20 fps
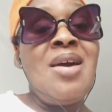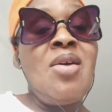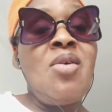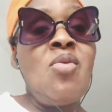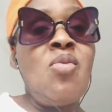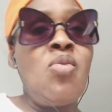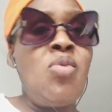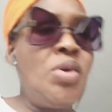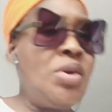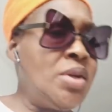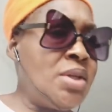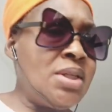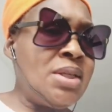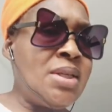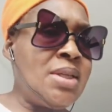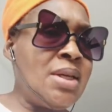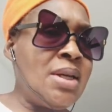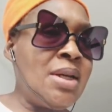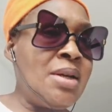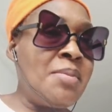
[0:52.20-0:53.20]
what does he
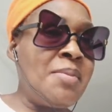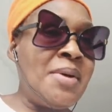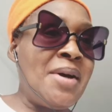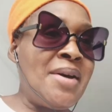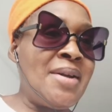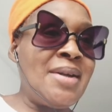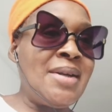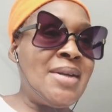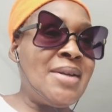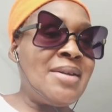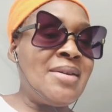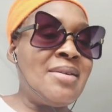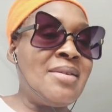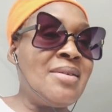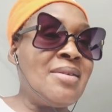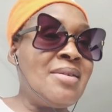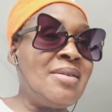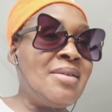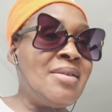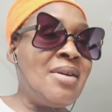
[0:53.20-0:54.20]
think about it?
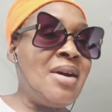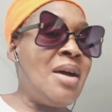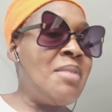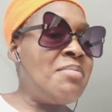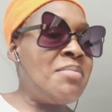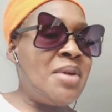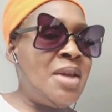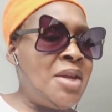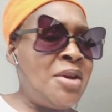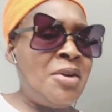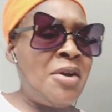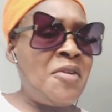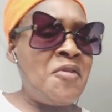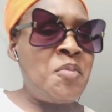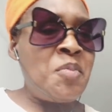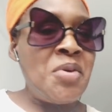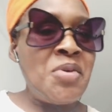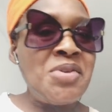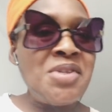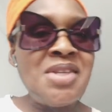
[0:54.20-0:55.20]
I may not
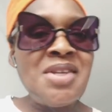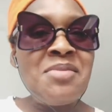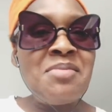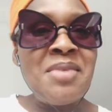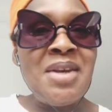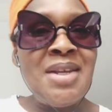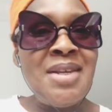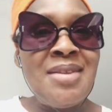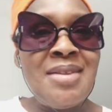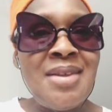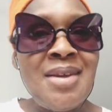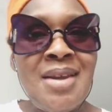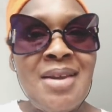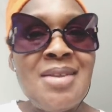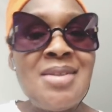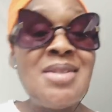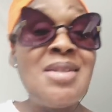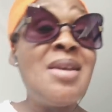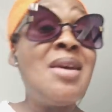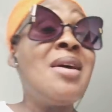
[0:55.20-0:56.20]
have posted many
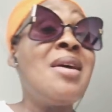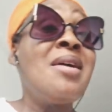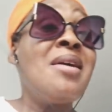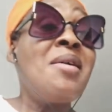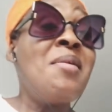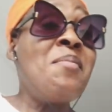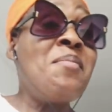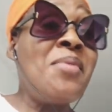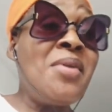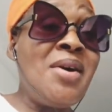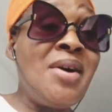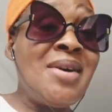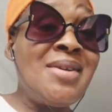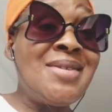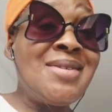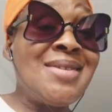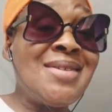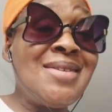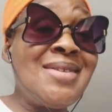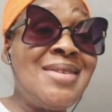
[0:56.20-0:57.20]
things,
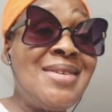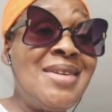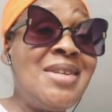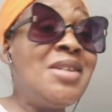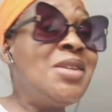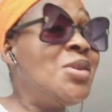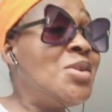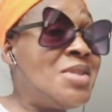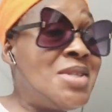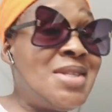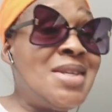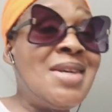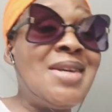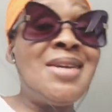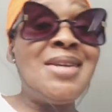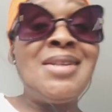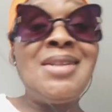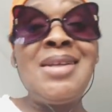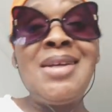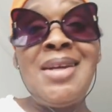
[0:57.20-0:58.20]
but you'll
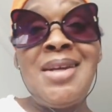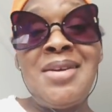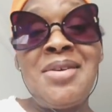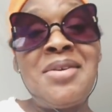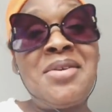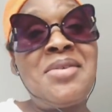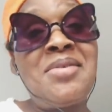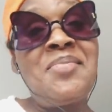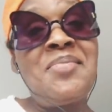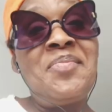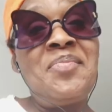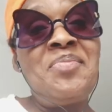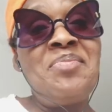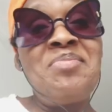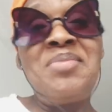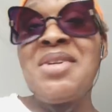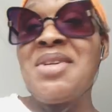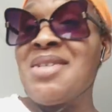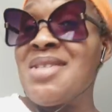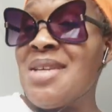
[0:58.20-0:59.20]
see it later
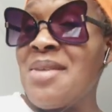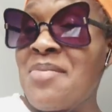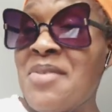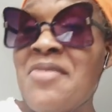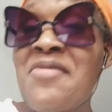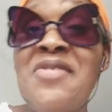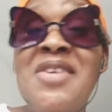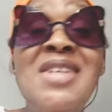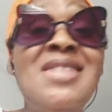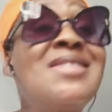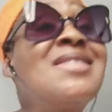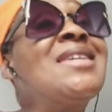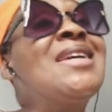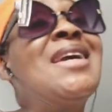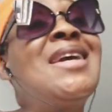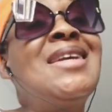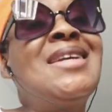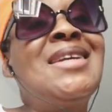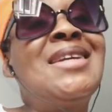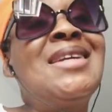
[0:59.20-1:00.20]
because I'm
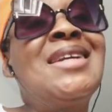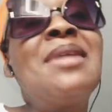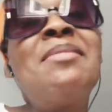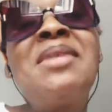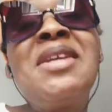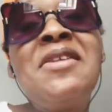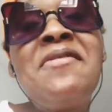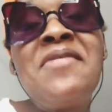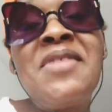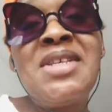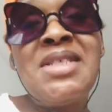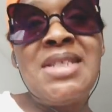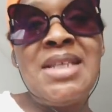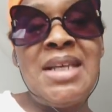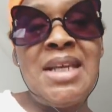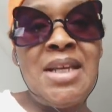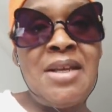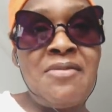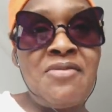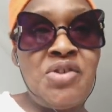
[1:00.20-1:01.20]
investigating and I'm an
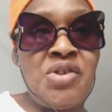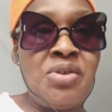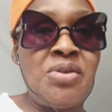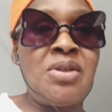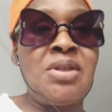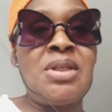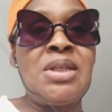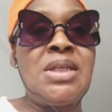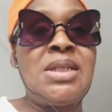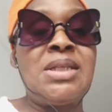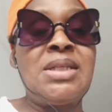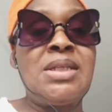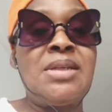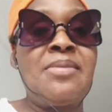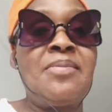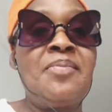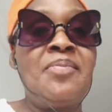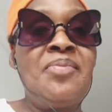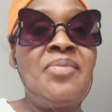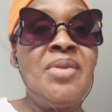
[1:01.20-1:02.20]
investigative journalist.
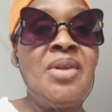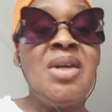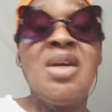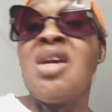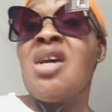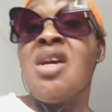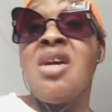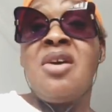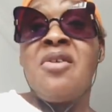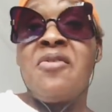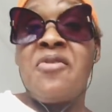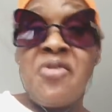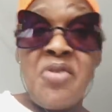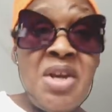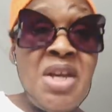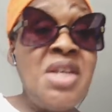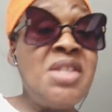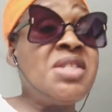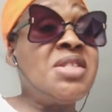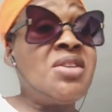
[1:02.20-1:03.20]

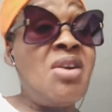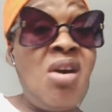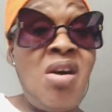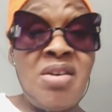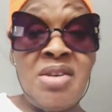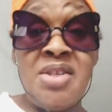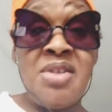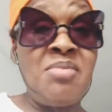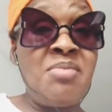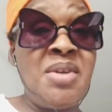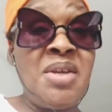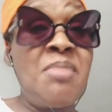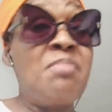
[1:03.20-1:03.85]
Freeze talked to me